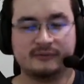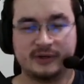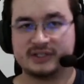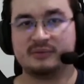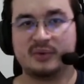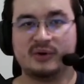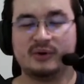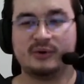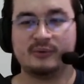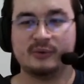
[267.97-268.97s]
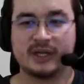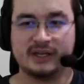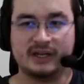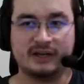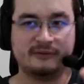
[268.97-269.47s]
For example, we
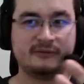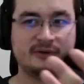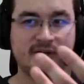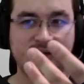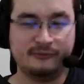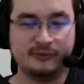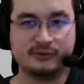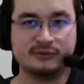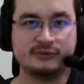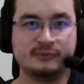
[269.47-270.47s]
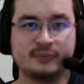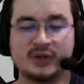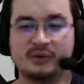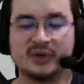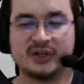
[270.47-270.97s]
can have Vue
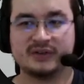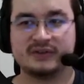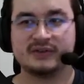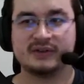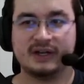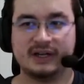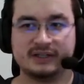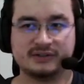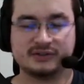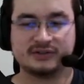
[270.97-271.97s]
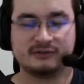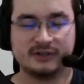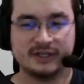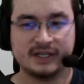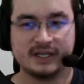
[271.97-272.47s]
component as a
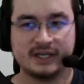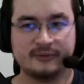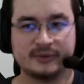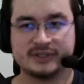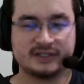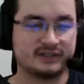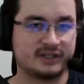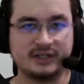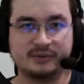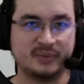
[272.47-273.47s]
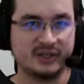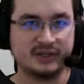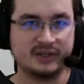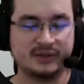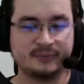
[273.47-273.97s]
story, which is going to
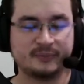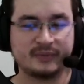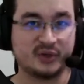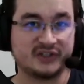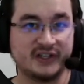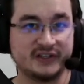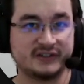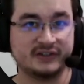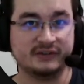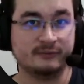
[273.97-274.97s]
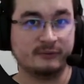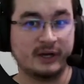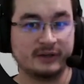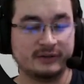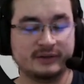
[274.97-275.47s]
be processed and
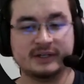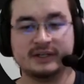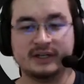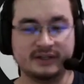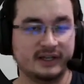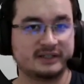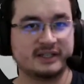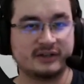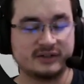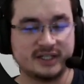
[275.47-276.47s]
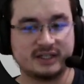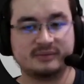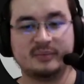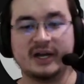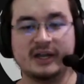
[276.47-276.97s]
run and executed
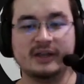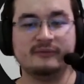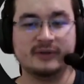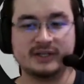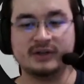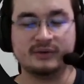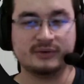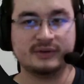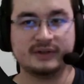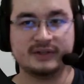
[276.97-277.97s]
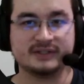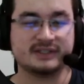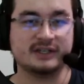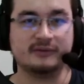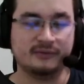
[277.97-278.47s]
by vite-node
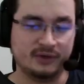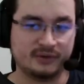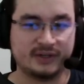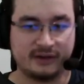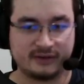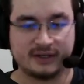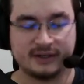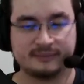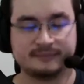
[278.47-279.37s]
instead of Node directly.